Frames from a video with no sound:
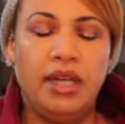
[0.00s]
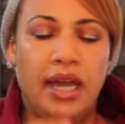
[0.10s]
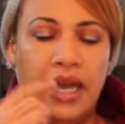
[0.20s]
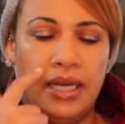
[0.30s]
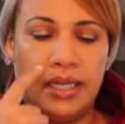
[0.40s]

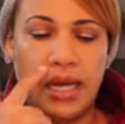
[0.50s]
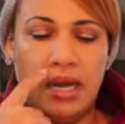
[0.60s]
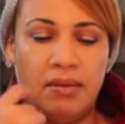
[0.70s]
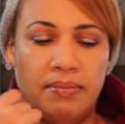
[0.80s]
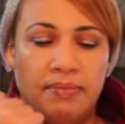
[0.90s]
And
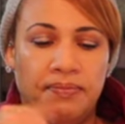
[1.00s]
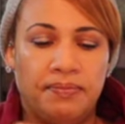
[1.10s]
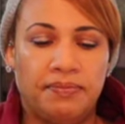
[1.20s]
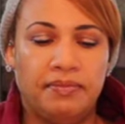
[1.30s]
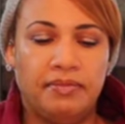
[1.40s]

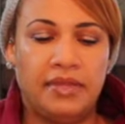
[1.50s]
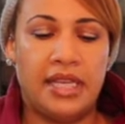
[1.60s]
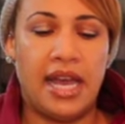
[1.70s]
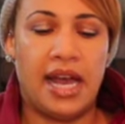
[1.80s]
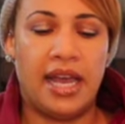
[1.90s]

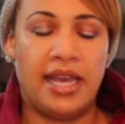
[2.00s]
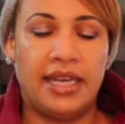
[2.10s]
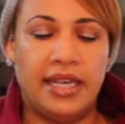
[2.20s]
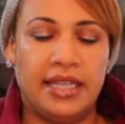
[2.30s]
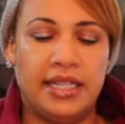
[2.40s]
yeah,
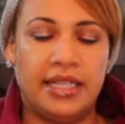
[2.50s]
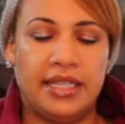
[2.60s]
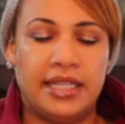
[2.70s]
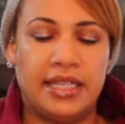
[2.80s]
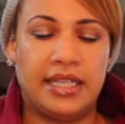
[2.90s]
it
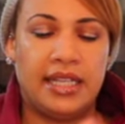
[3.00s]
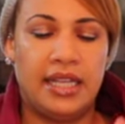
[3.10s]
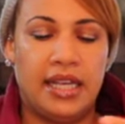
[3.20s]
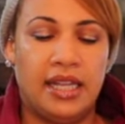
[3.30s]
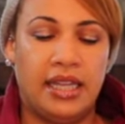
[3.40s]
is
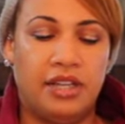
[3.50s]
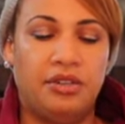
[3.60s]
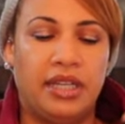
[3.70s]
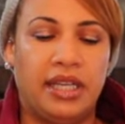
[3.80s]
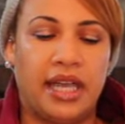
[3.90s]

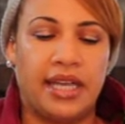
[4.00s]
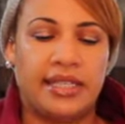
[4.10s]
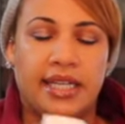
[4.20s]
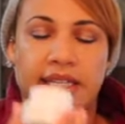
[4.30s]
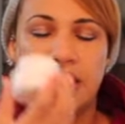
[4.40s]
literally, like it
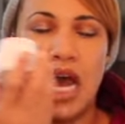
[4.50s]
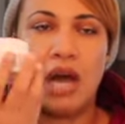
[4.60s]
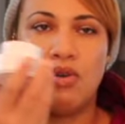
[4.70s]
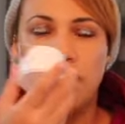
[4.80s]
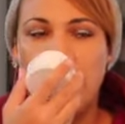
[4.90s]
says, an
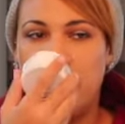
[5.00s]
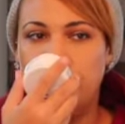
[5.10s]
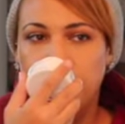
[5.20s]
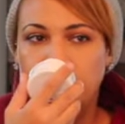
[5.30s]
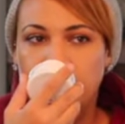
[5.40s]
Aqua Bomb.